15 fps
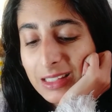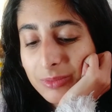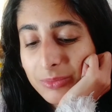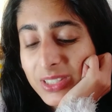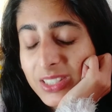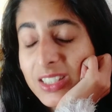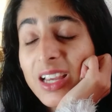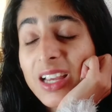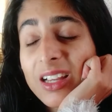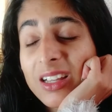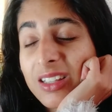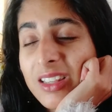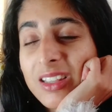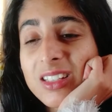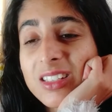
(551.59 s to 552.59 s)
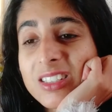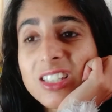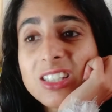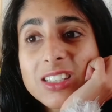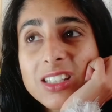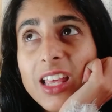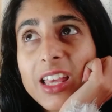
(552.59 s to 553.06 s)
But yeah,
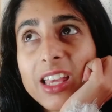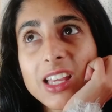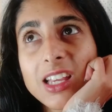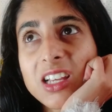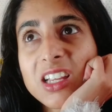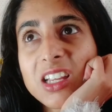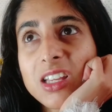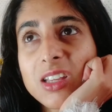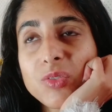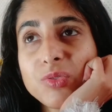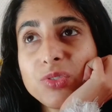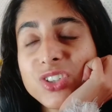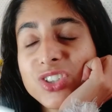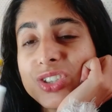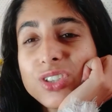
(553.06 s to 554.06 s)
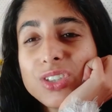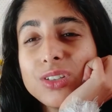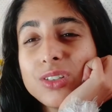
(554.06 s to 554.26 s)
it's like, if you're just